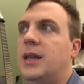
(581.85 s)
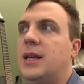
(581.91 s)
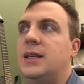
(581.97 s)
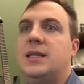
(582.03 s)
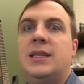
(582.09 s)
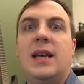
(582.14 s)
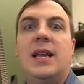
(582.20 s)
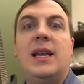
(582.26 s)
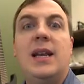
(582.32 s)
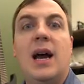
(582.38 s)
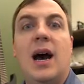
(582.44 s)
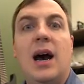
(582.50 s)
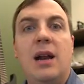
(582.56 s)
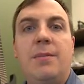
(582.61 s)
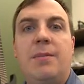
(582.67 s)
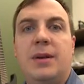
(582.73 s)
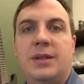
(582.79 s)
This is a
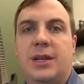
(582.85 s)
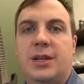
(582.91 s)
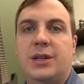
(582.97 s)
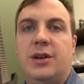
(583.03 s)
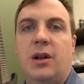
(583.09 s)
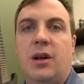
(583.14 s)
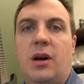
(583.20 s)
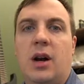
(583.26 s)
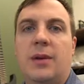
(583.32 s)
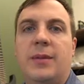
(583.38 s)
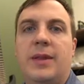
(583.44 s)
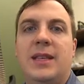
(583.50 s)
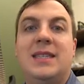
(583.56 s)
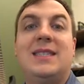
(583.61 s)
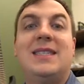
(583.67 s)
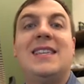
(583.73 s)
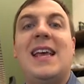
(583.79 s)
non-positional
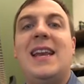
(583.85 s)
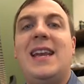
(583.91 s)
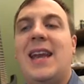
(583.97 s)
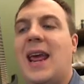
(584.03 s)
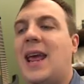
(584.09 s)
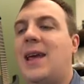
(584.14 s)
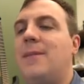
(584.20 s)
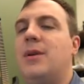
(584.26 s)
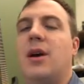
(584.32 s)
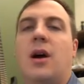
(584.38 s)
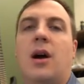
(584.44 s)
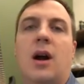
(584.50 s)
argument. This is a named